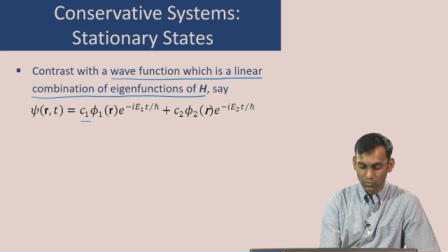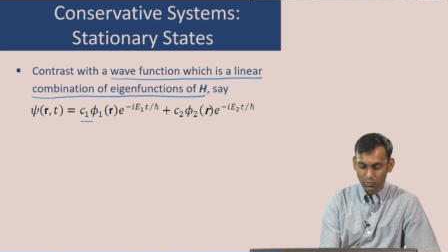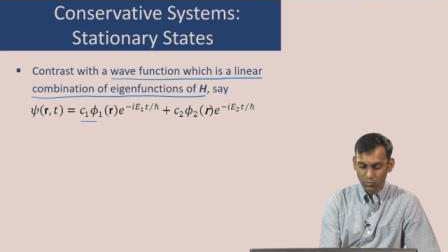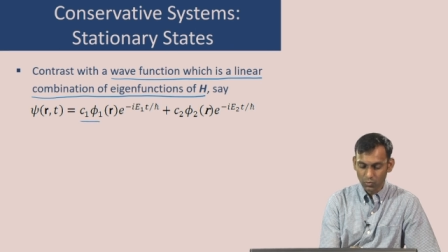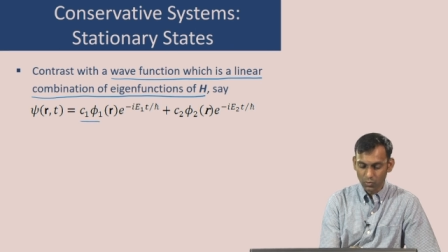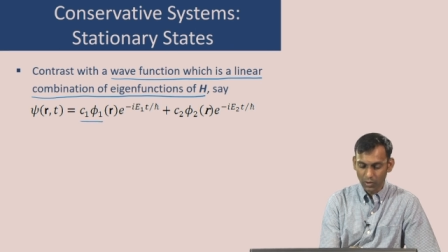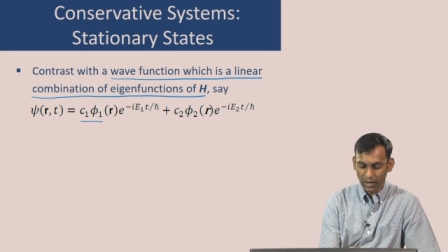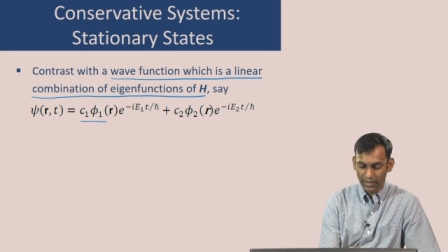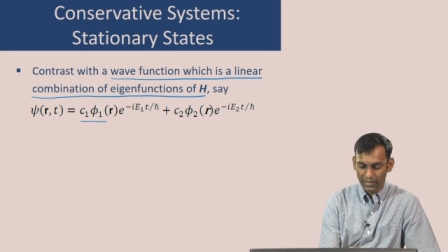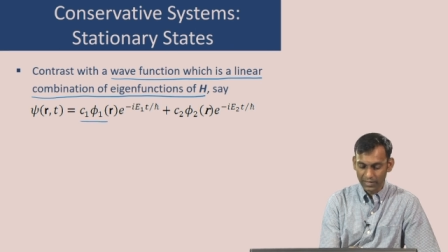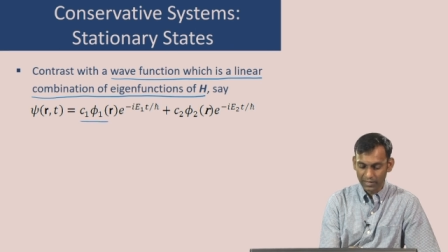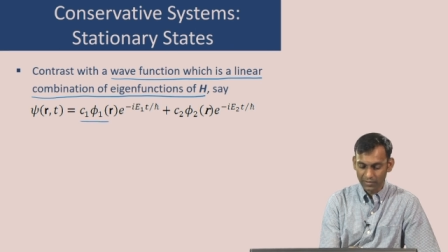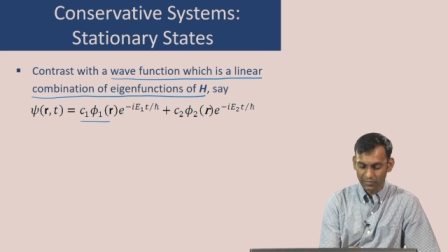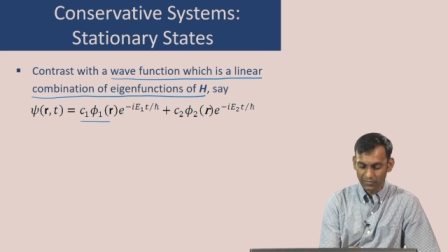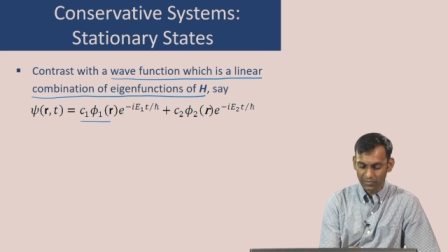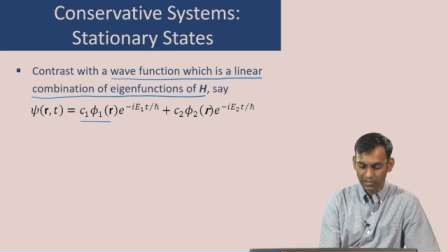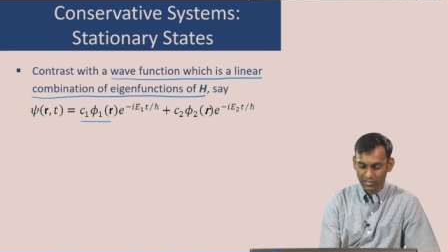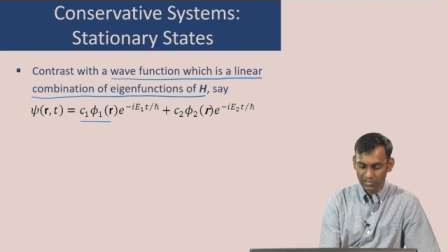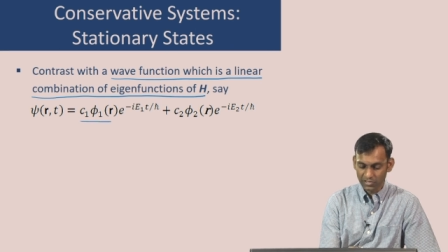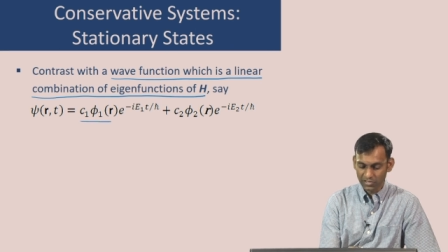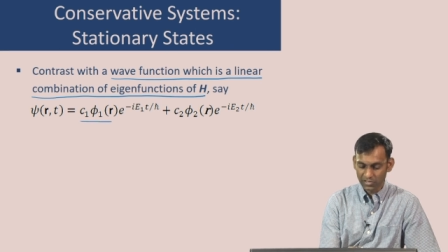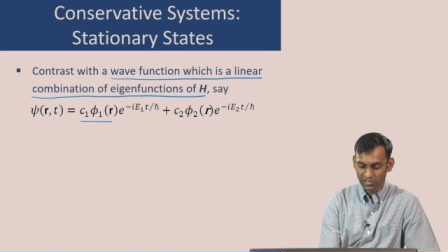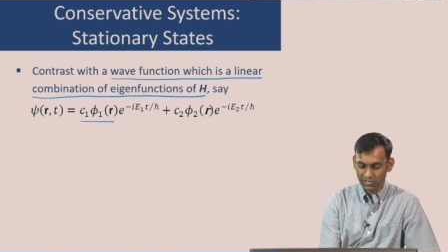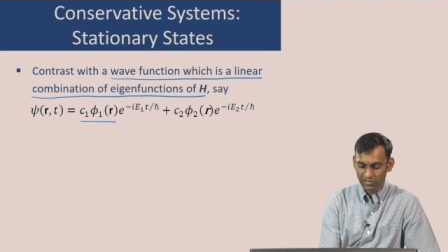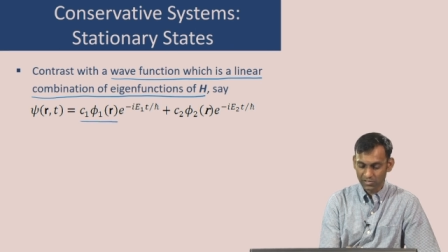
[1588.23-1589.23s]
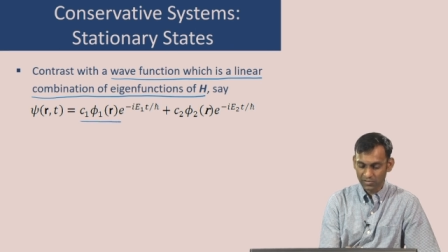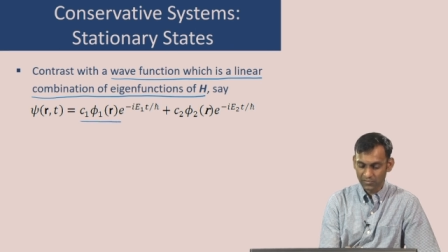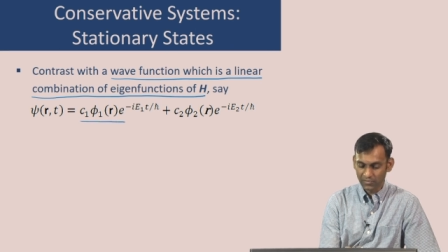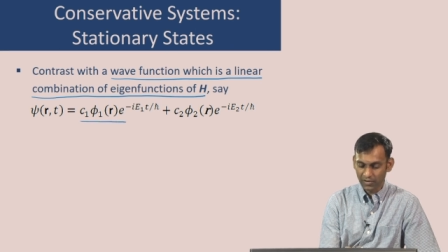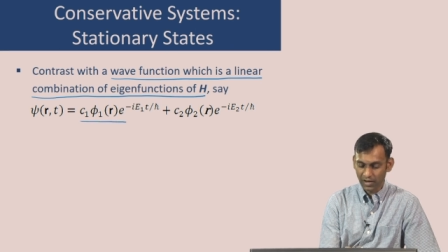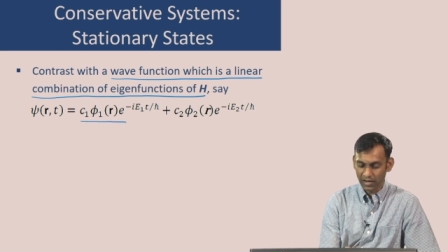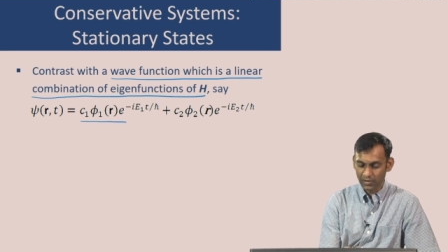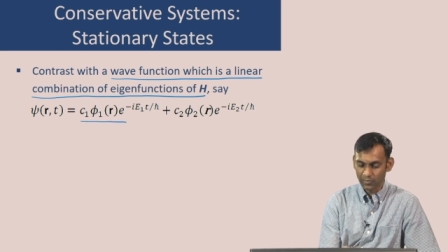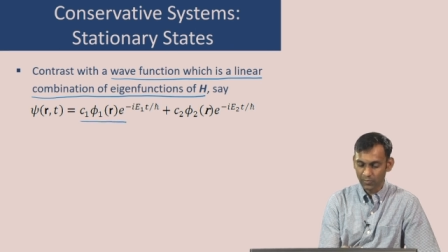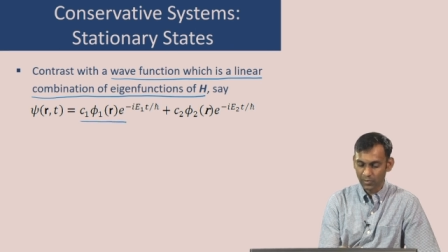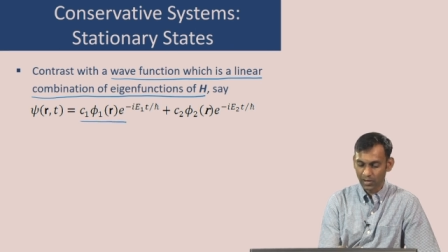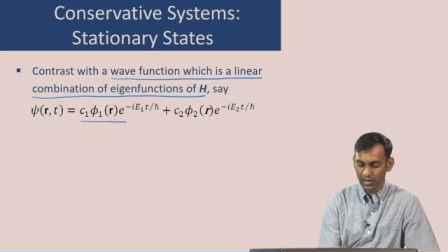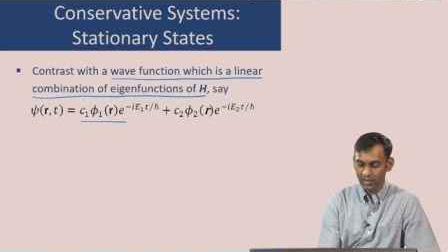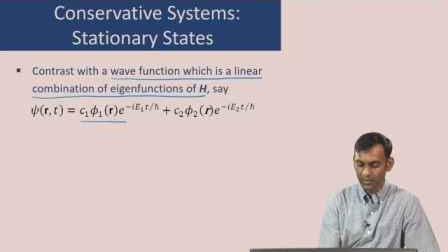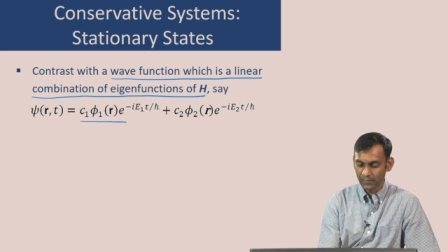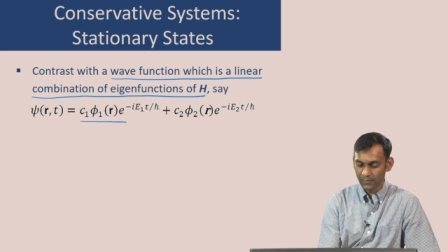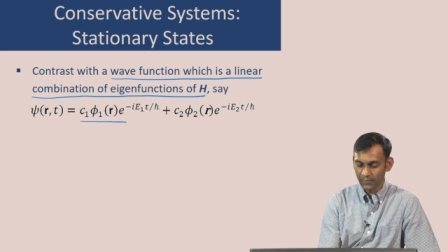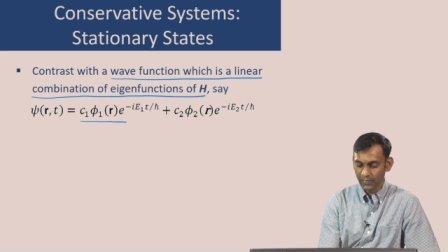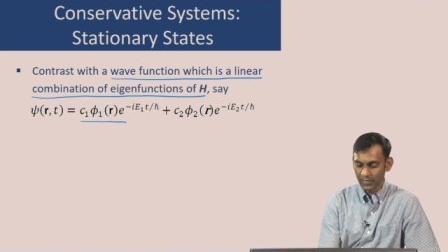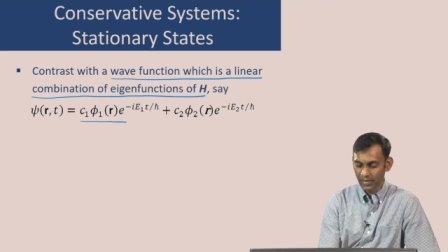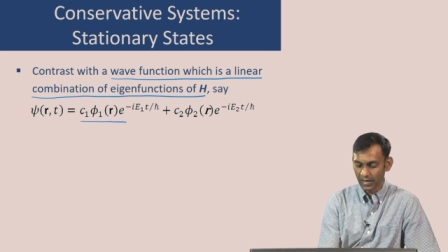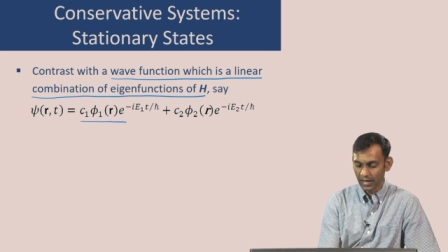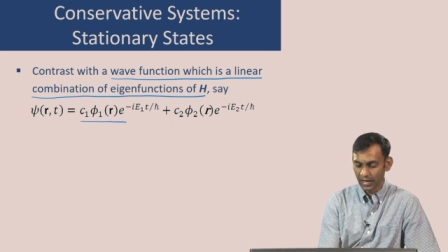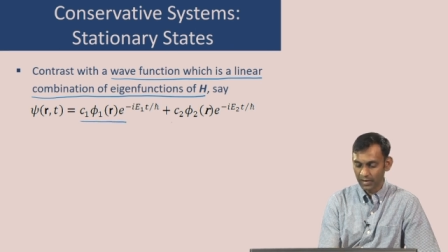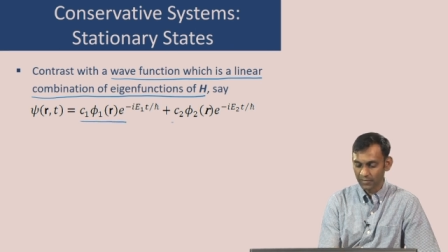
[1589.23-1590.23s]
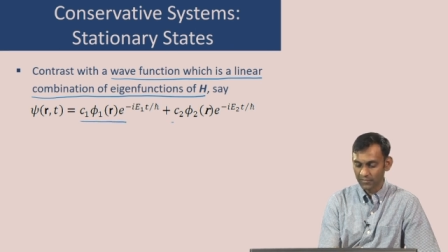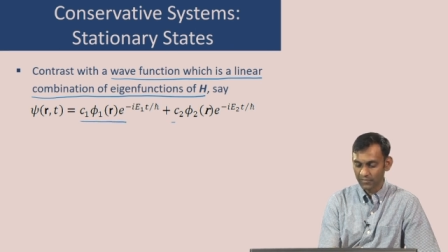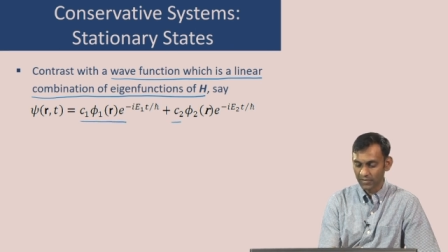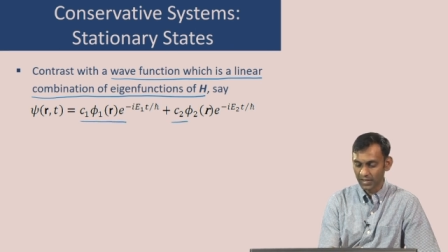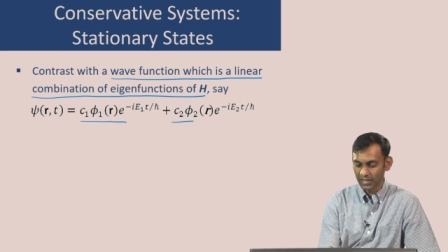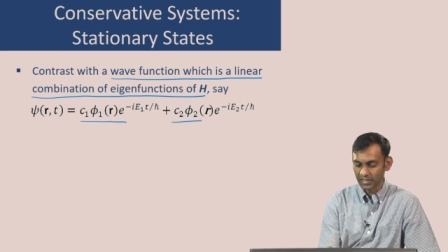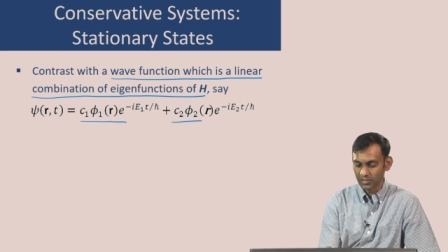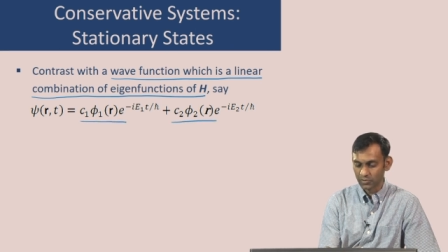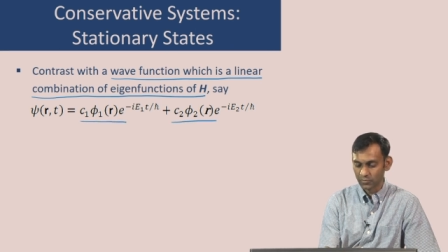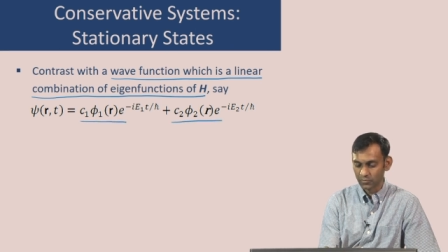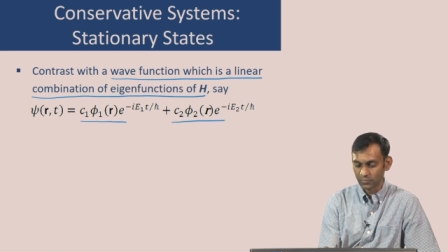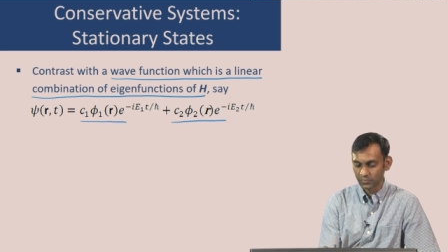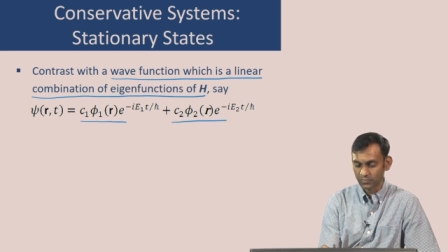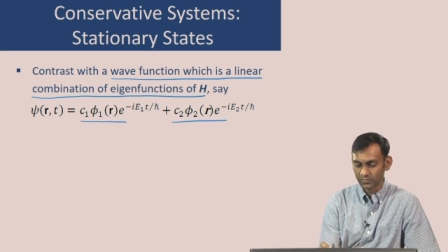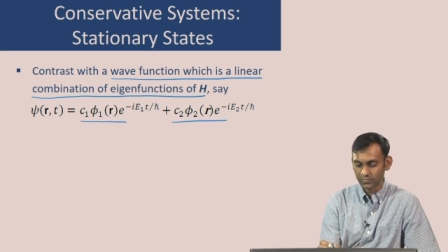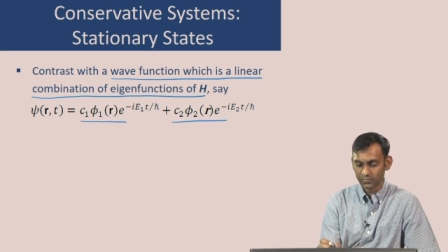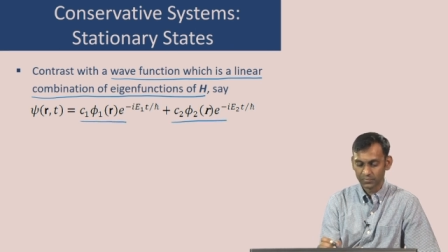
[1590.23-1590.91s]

two eigenfunctions phi 1 and phi 2.